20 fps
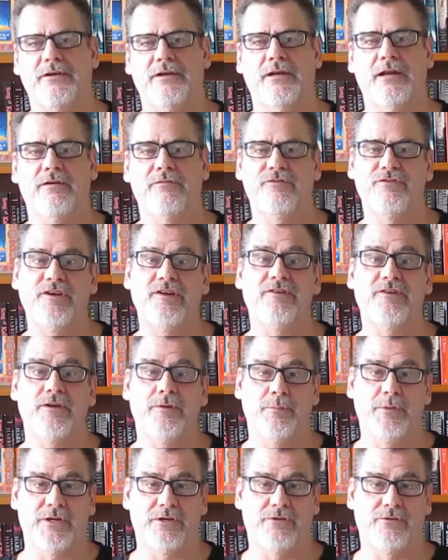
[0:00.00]
and I've cheated a
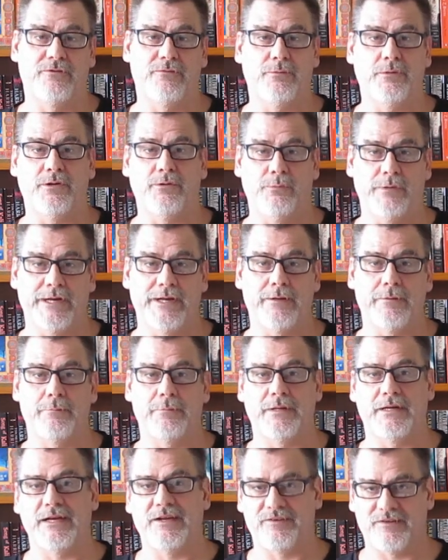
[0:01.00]
bit with the winner,
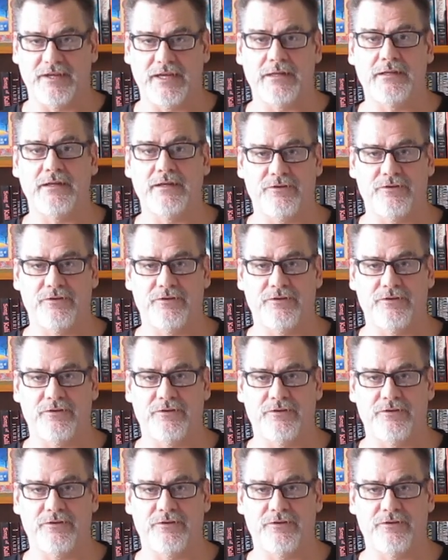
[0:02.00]
but let's get